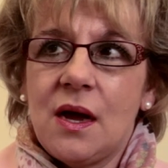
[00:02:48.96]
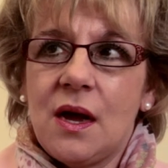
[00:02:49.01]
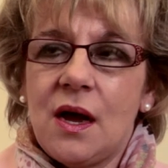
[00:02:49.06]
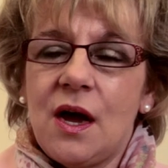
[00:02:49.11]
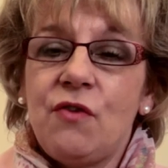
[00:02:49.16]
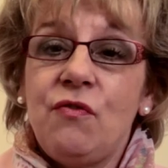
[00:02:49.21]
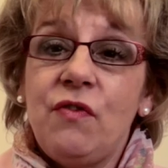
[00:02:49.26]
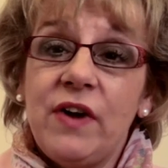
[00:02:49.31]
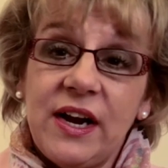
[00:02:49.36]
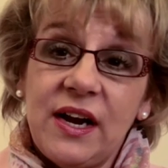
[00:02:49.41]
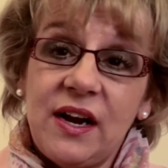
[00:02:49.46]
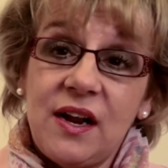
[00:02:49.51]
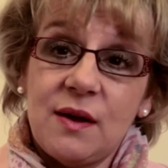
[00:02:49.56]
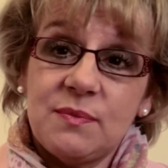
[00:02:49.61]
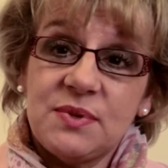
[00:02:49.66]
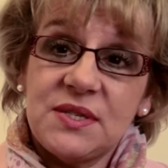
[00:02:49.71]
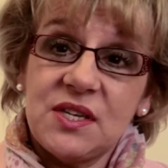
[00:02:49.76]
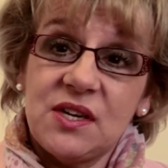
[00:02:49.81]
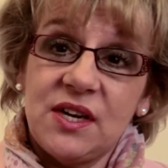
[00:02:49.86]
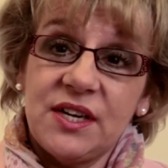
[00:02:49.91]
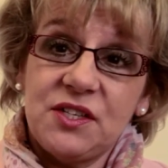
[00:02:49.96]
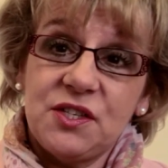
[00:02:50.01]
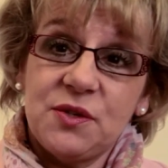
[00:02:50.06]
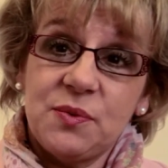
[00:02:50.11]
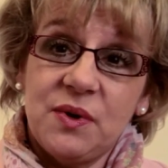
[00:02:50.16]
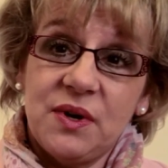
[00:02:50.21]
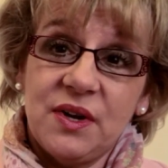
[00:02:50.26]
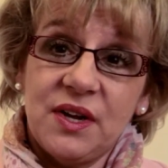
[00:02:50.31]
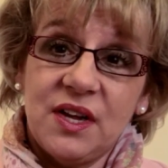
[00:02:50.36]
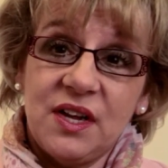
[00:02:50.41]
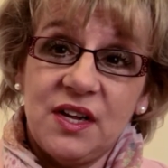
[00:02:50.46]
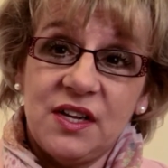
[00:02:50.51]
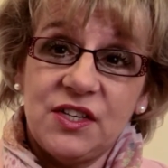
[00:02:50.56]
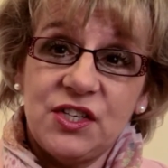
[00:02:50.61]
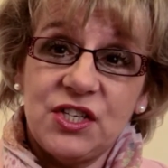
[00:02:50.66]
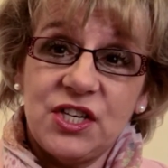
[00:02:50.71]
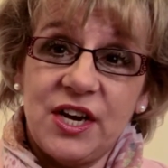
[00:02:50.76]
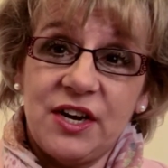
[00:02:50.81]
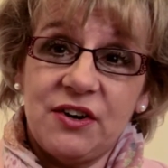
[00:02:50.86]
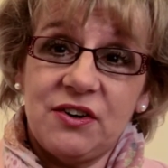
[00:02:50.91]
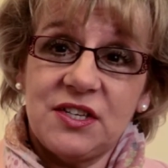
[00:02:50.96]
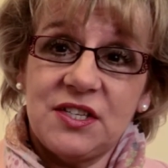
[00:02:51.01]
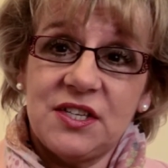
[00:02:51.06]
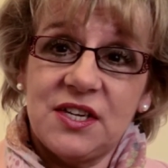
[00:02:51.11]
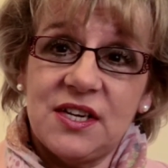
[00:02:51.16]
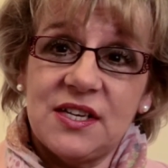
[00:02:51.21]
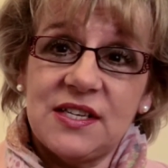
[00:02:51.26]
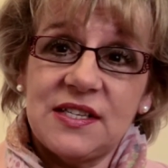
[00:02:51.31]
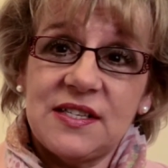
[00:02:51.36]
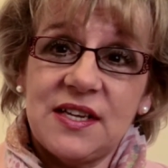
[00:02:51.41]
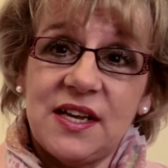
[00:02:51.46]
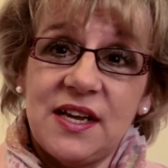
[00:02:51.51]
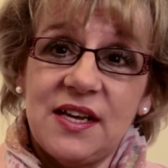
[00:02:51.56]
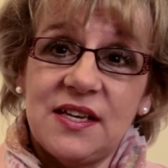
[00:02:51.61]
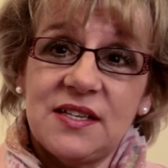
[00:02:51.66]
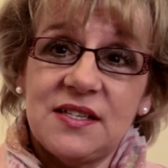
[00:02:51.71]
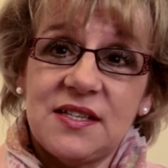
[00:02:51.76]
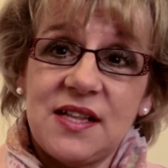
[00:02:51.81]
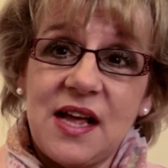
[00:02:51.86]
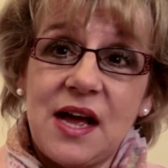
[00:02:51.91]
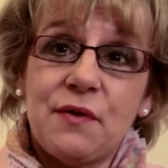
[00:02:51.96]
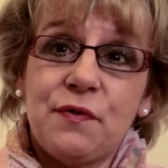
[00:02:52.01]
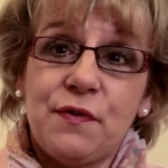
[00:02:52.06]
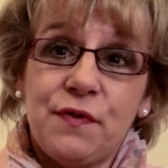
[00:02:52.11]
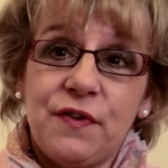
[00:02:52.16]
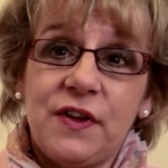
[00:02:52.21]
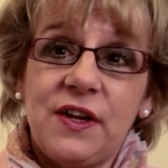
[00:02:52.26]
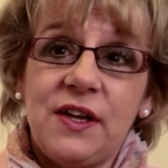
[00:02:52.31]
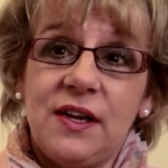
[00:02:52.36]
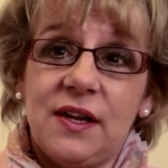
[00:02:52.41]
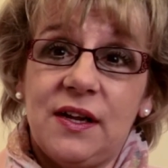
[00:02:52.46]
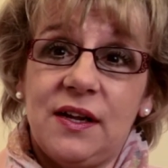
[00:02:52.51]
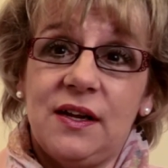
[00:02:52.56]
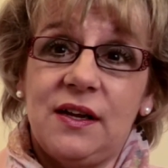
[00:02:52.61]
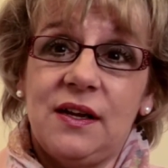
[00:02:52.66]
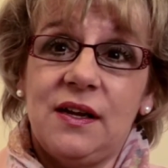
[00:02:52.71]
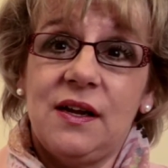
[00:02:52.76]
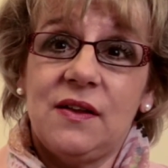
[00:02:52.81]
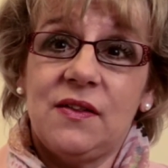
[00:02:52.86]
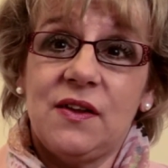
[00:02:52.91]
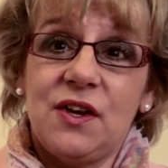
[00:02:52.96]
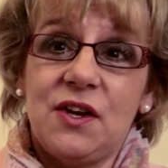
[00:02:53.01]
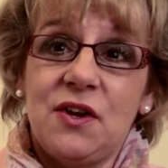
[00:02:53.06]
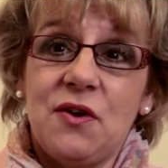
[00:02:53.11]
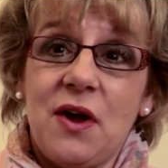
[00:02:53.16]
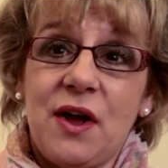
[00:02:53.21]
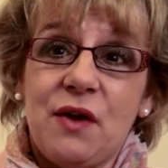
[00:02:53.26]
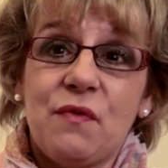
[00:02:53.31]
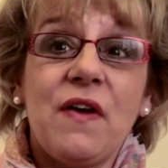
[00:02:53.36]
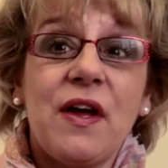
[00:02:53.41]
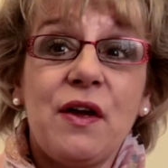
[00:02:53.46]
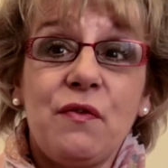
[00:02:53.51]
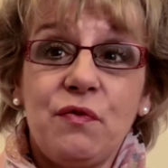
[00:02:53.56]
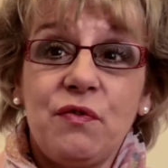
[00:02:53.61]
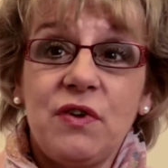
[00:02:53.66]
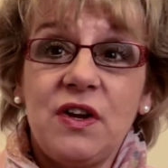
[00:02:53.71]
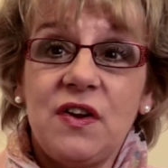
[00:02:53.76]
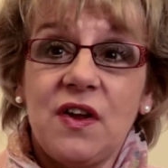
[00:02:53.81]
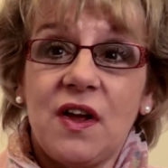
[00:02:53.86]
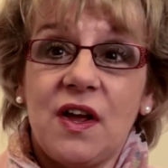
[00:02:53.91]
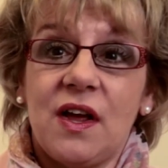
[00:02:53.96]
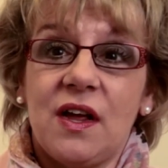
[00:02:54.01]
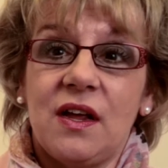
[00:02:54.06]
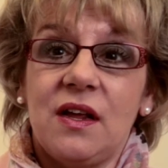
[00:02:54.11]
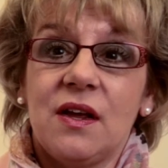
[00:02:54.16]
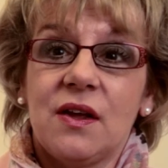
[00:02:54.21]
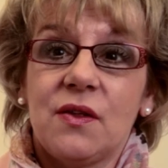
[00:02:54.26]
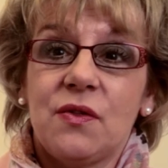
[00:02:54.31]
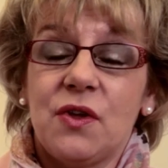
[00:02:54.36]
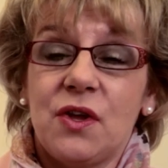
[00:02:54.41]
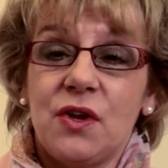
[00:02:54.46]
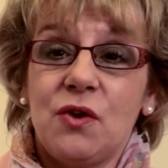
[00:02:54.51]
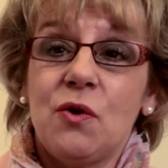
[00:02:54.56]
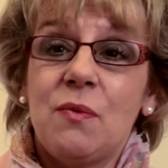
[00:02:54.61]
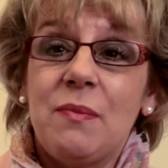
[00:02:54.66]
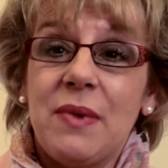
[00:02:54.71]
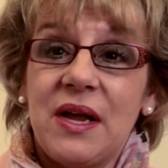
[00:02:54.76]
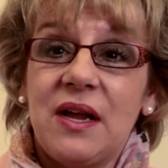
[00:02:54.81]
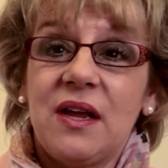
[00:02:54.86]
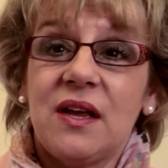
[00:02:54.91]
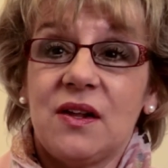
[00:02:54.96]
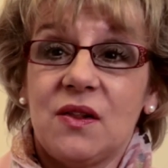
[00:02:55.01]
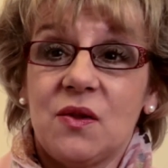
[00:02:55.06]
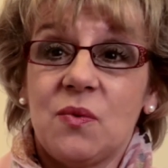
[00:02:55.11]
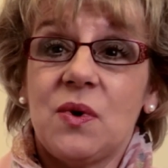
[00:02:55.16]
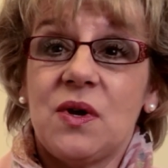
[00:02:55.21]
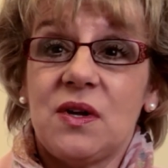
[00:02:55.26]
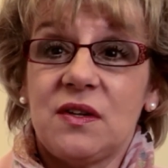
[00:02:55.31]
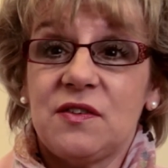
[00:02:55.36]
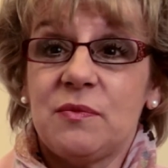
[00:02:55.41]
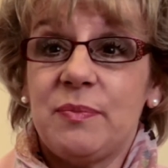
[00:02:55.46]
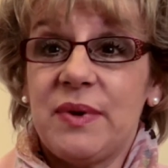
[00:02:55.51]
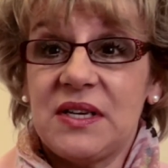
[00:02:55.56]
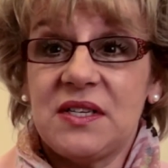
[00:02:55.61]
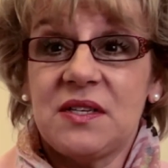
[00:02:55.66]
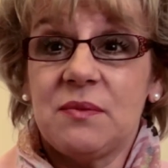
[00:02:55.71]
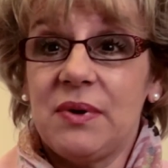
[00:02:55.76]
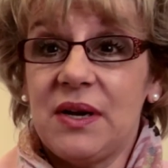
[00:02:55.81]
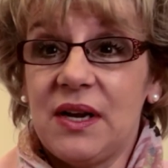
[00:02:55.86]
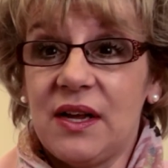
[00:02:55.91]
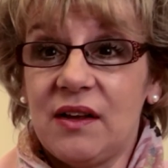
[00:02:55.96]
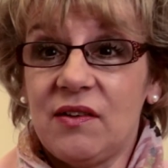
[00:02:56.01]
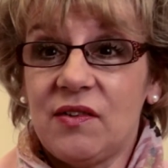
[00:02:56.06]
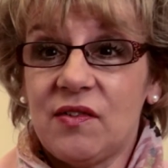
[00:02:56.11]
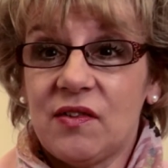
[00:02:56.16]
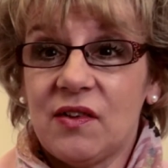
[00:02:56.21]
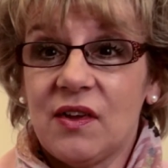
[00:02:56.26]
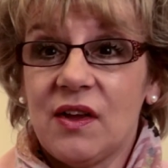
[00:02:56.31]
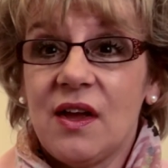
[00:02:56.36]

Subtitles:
A real upside to working in charities is that feeling that you have every day that you're making the world a better place.